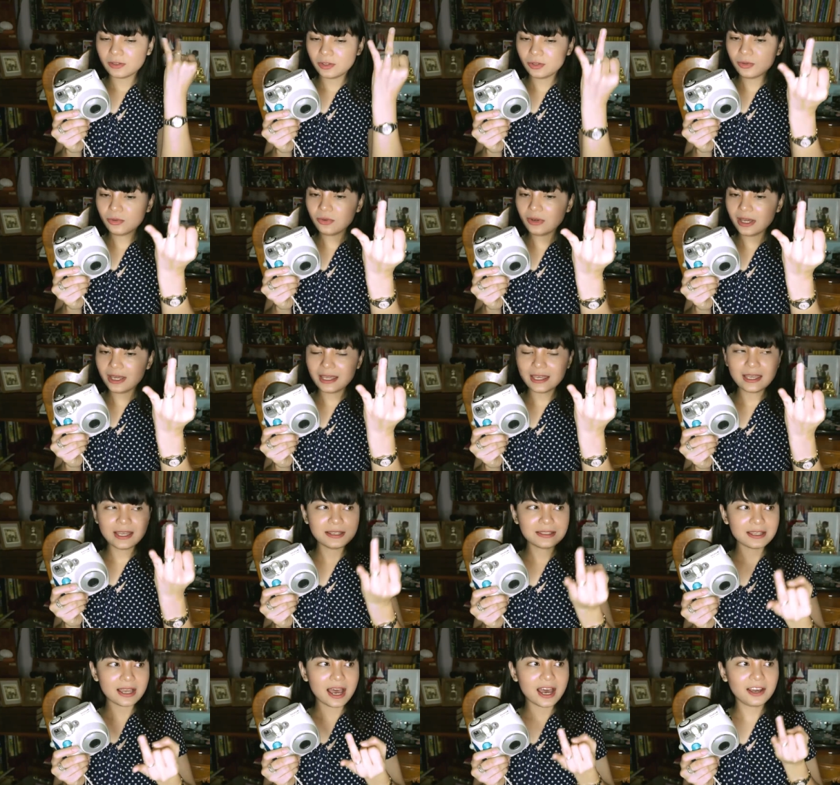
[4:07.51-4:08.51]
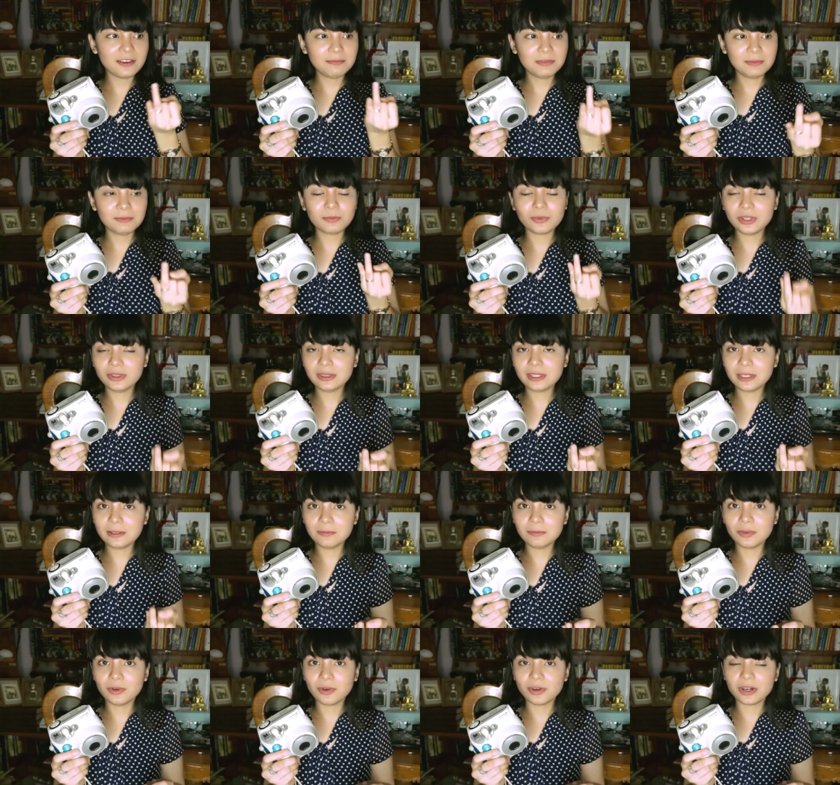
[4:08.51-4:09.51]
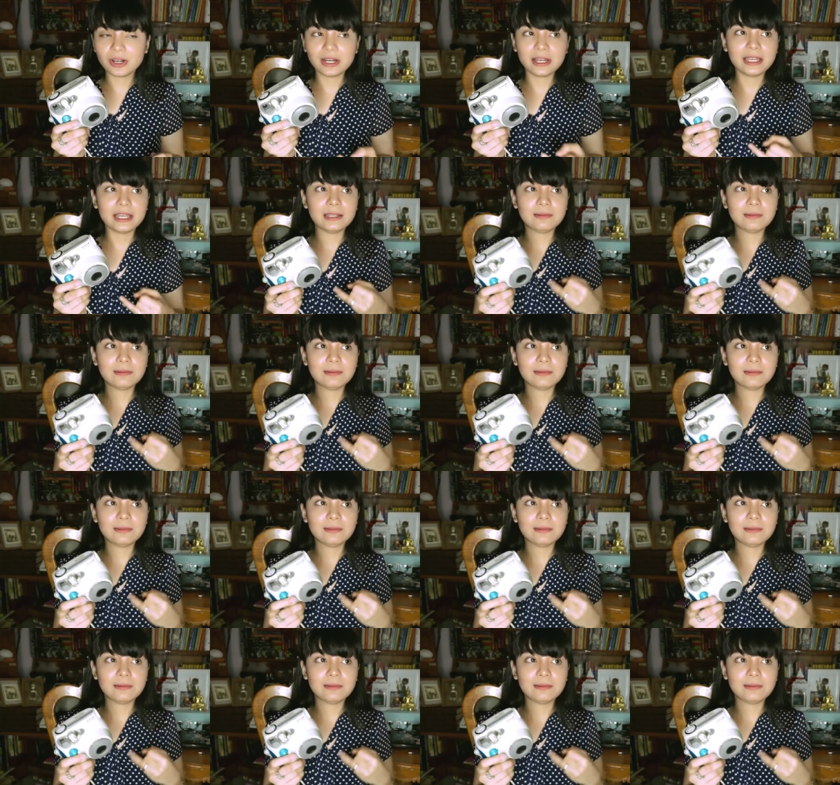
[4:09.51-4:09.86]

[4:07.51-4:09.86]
Two is, I've been printing more